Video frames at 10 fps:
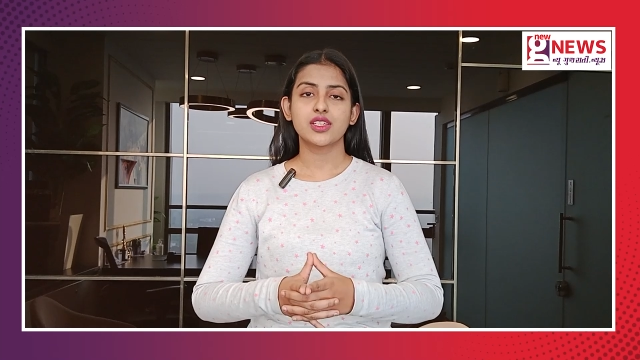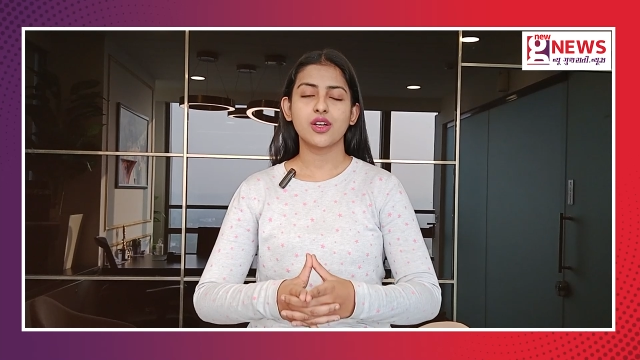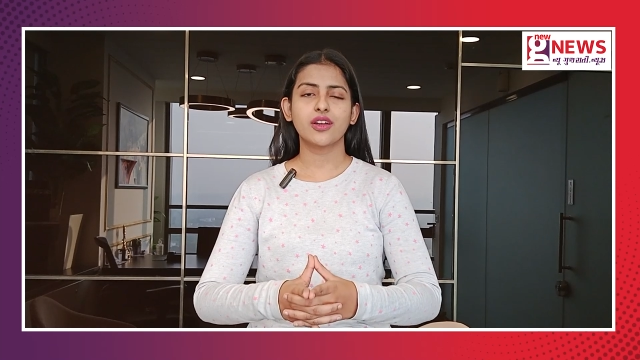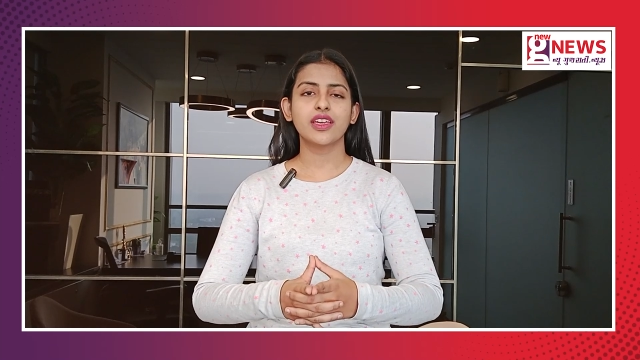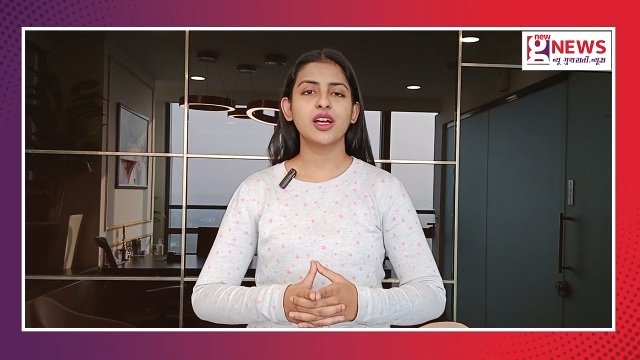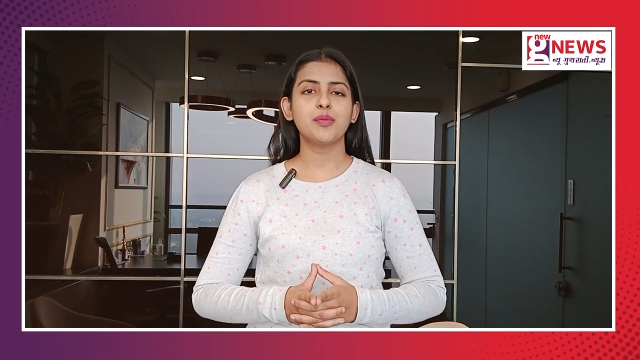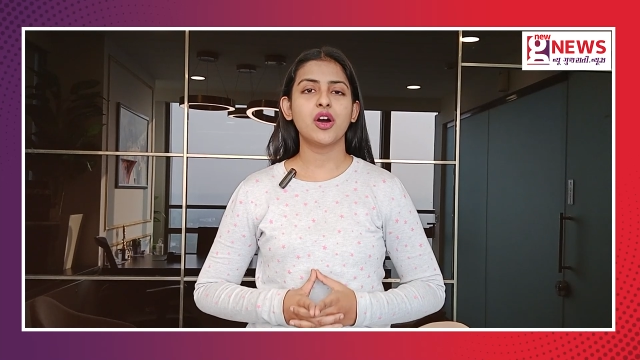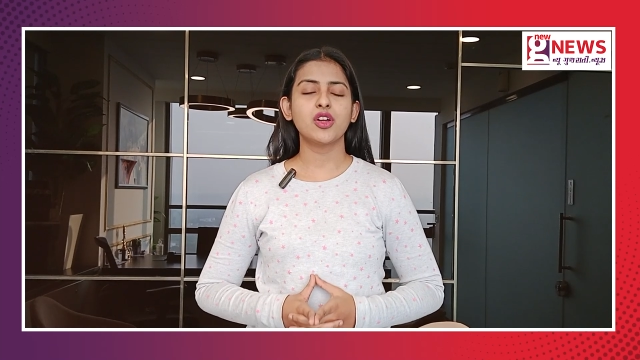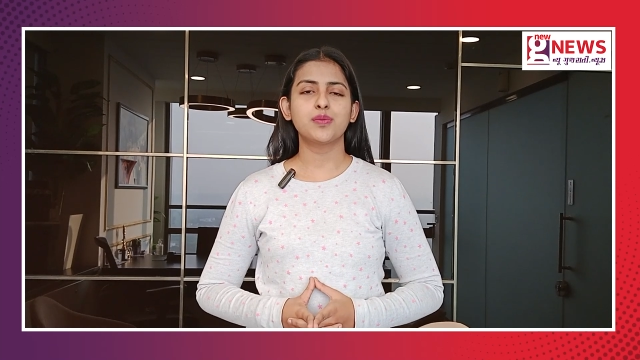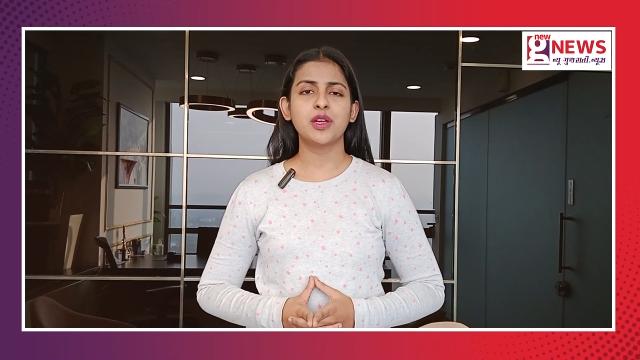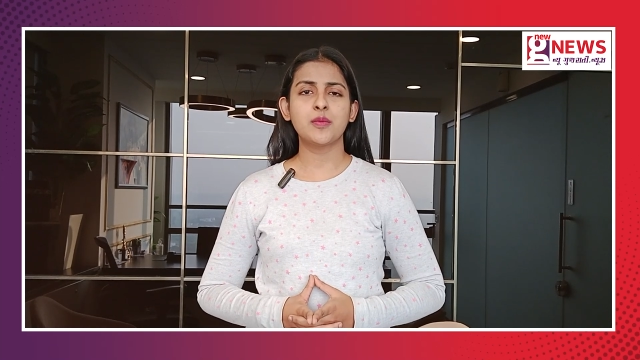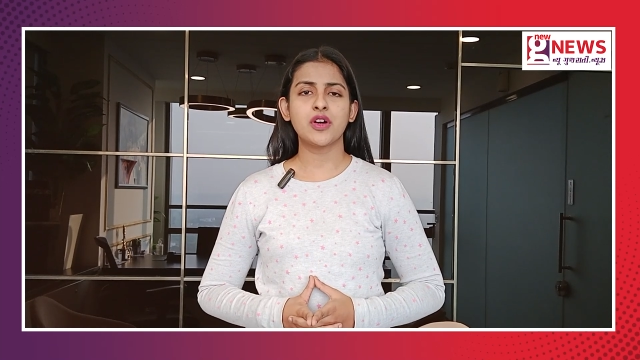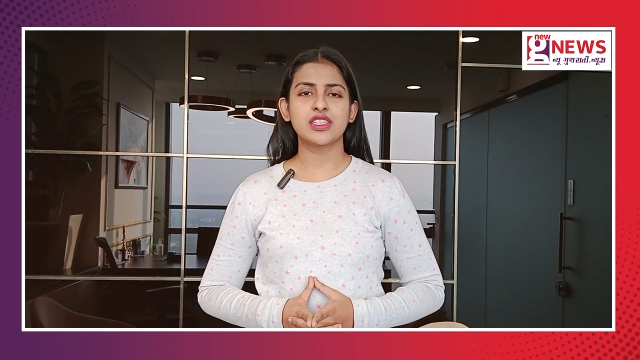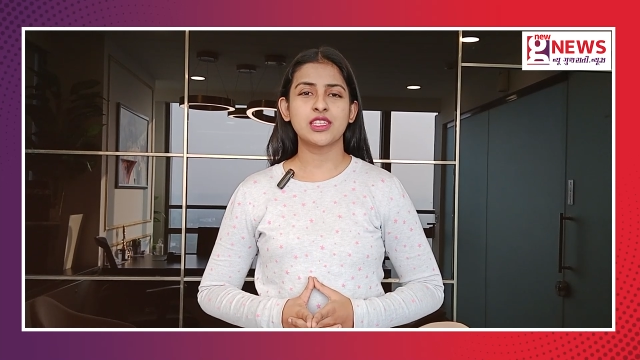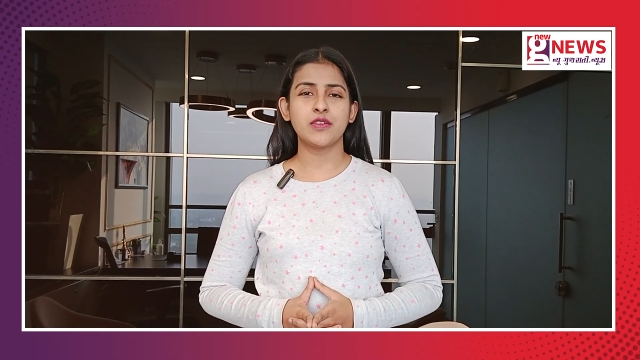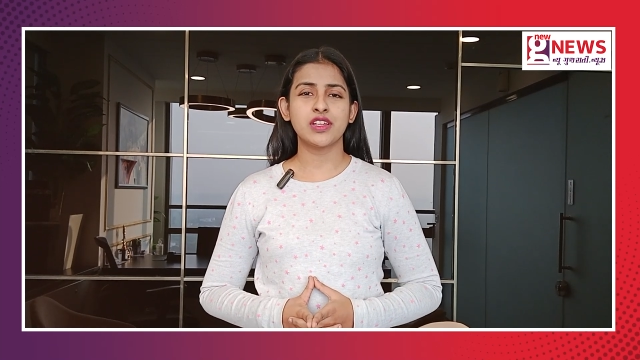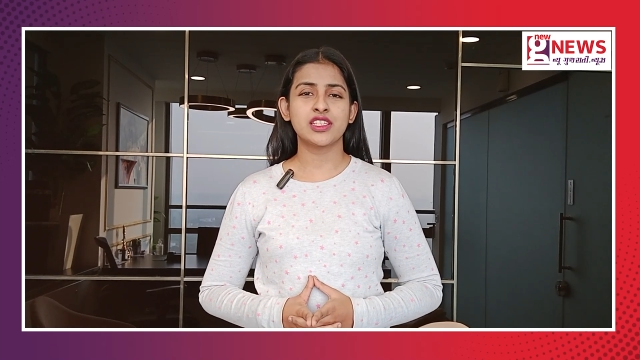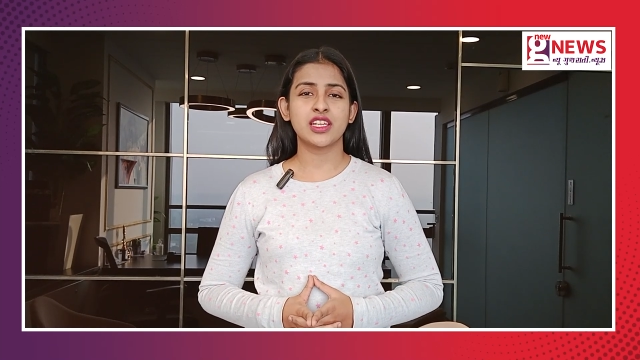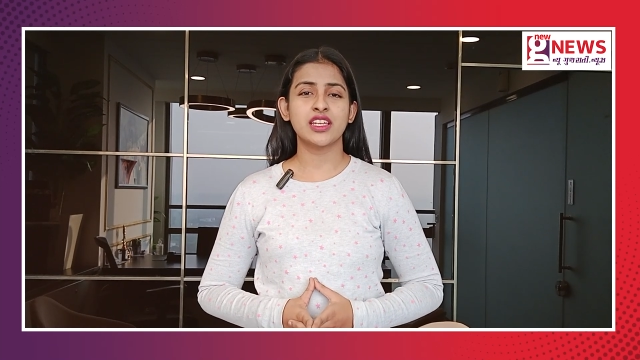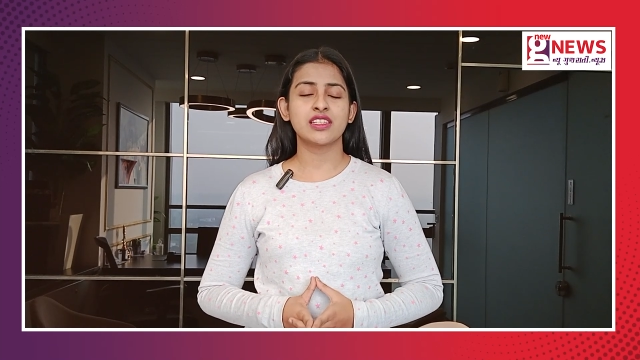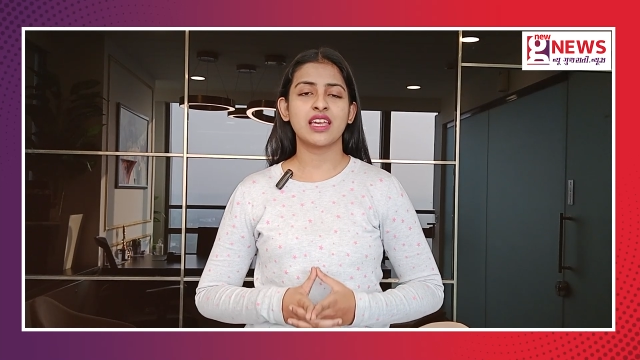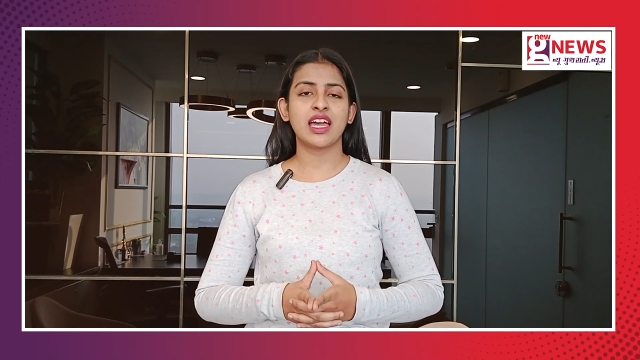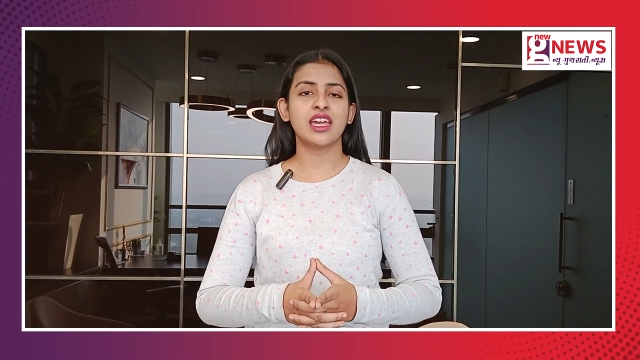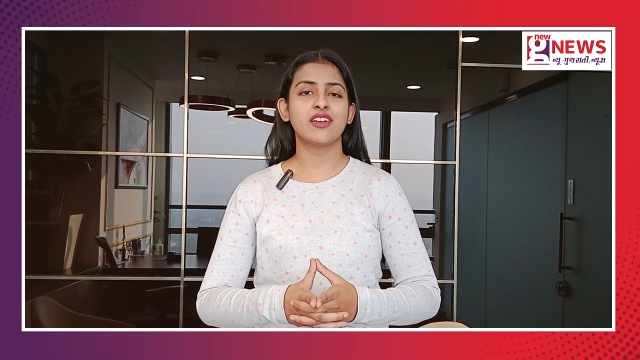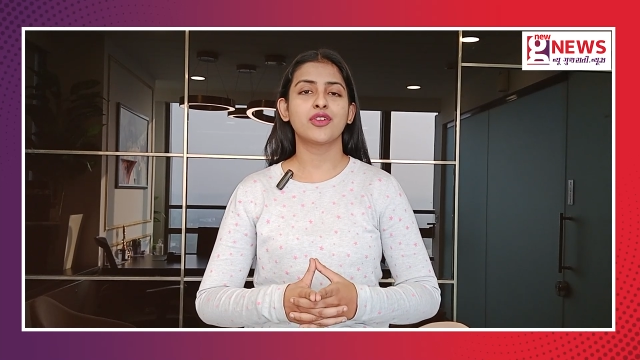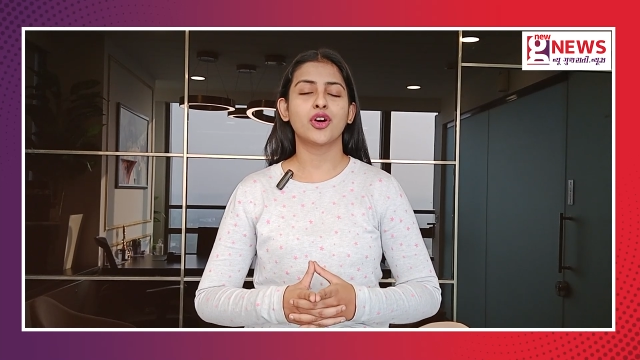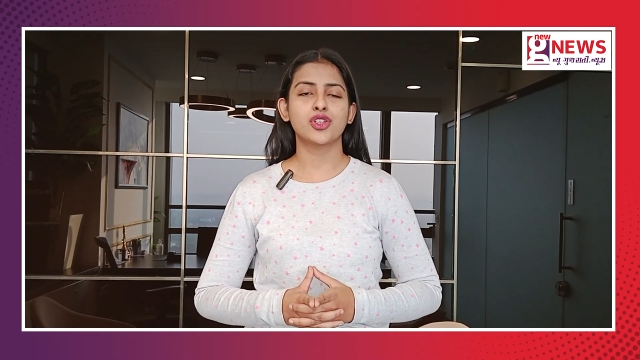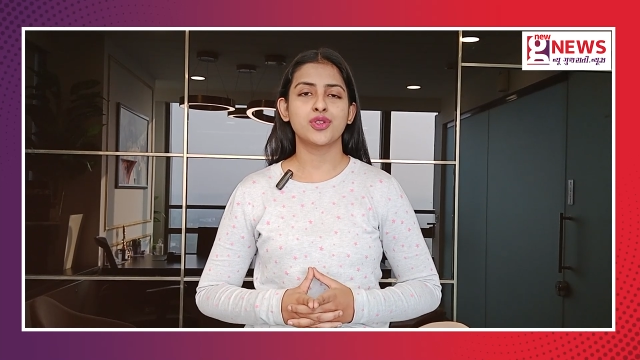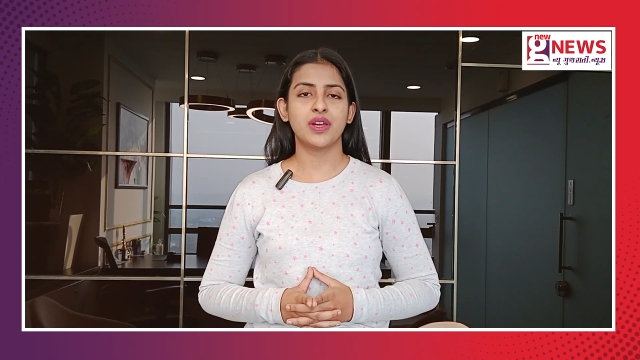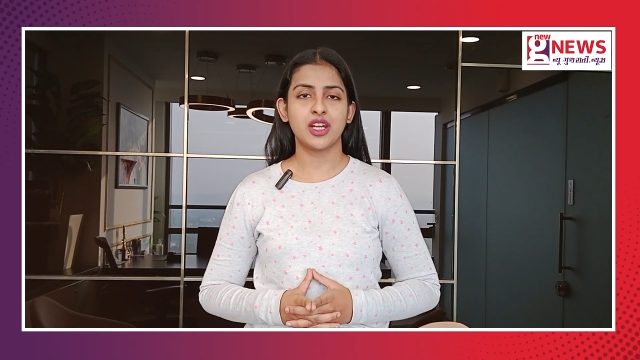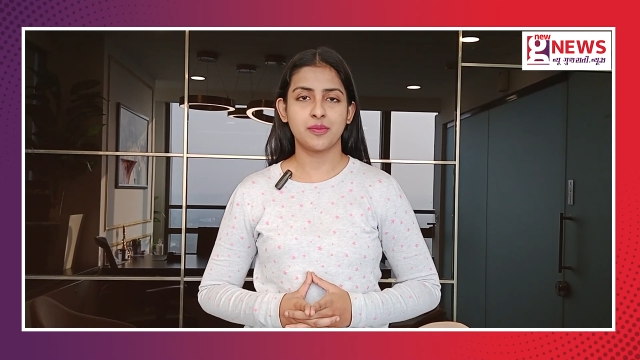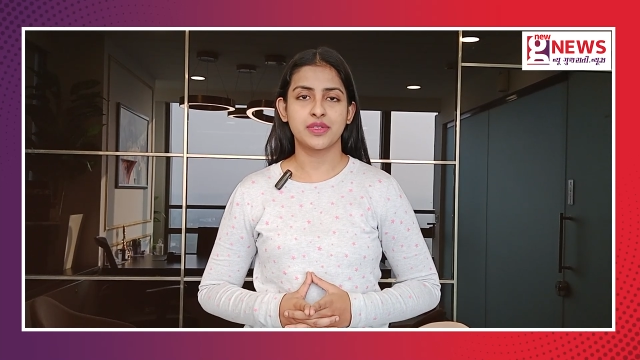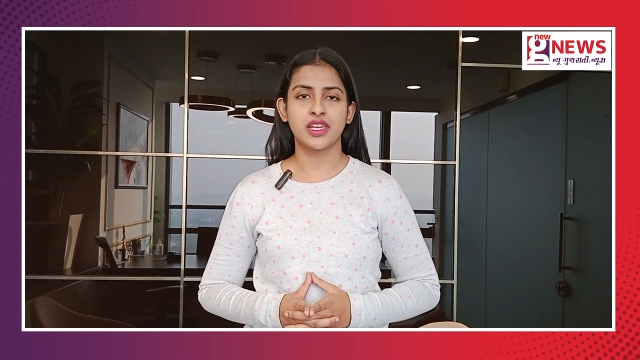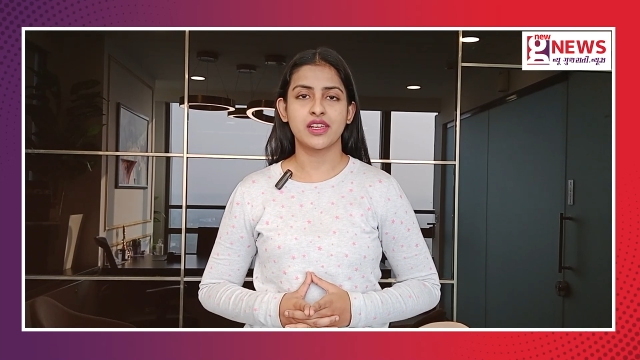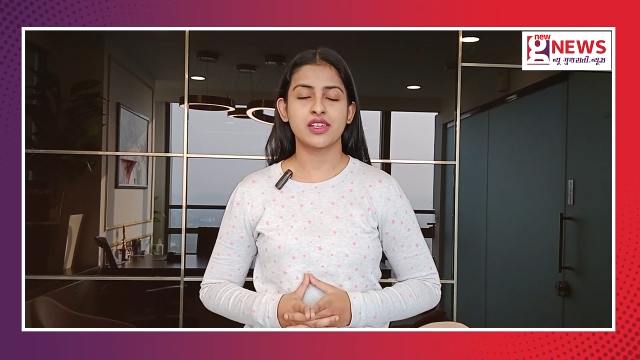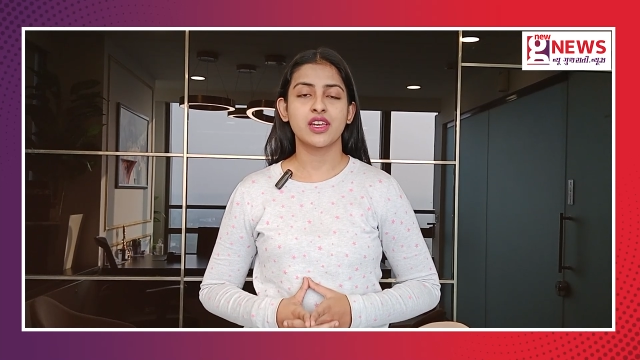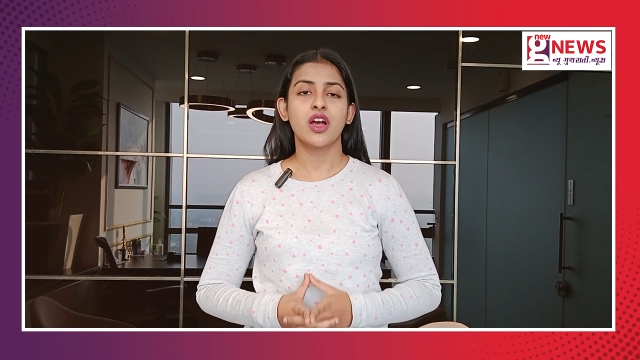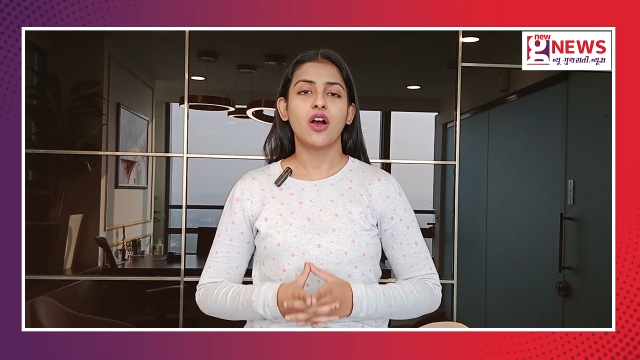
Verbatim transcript: Talking about Bigg Boss 17s, I have got you an update.